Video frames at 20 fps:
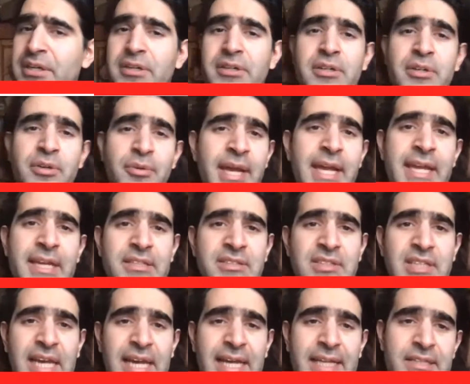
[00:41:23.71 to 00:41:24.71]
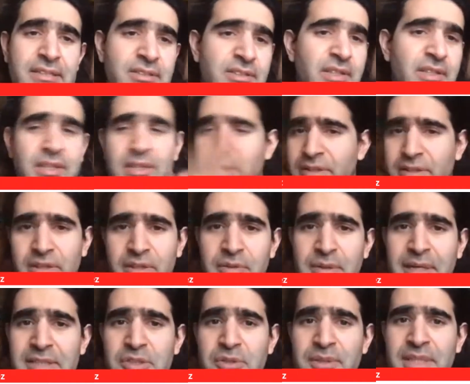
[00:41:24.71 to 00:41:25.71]
correct, and
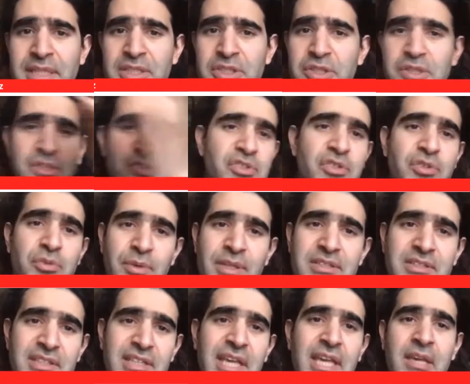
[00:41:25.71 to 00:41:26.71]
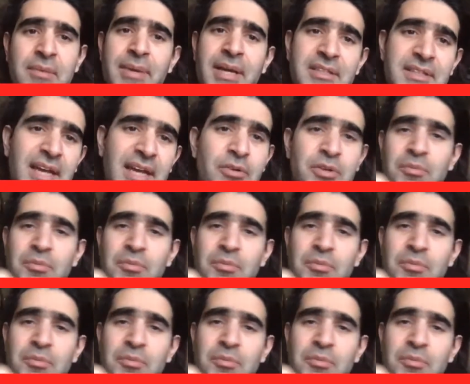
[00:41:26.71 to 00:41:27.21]
congratulations, you win the game, and now you